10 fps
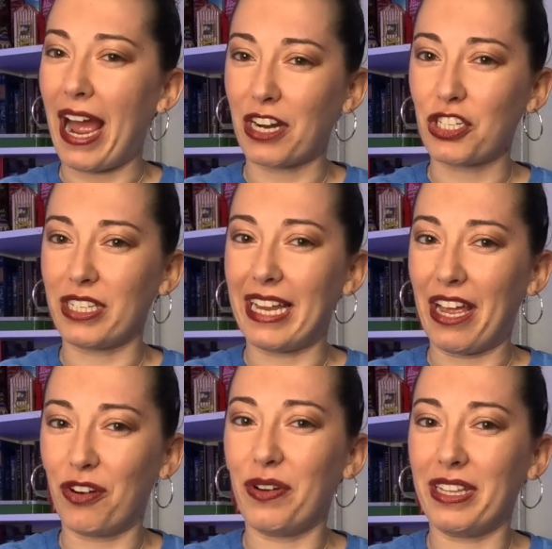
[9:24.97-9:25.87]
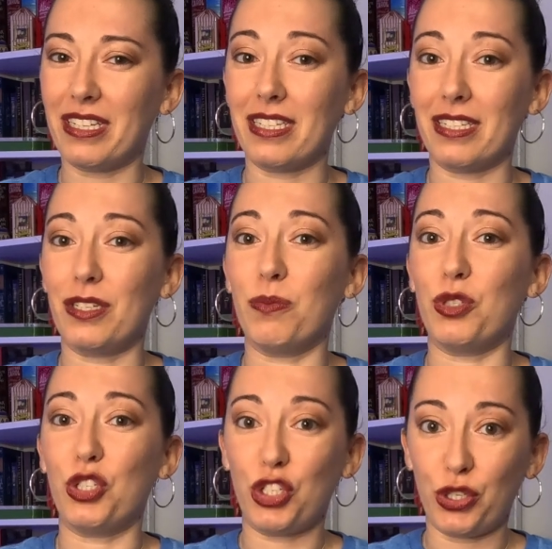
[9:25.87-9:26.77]
actually entering the system
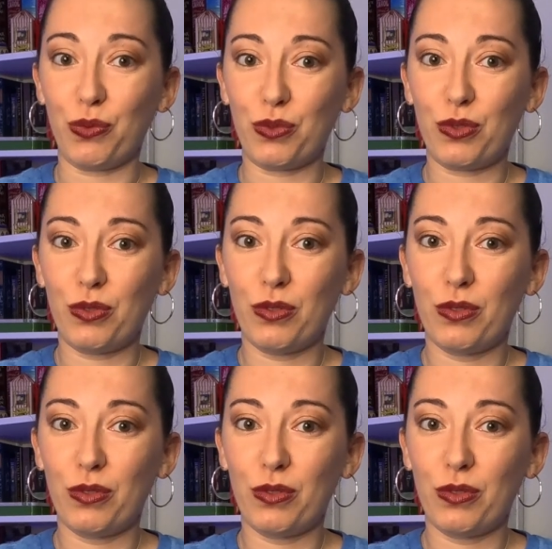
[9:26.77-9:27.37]
to choose.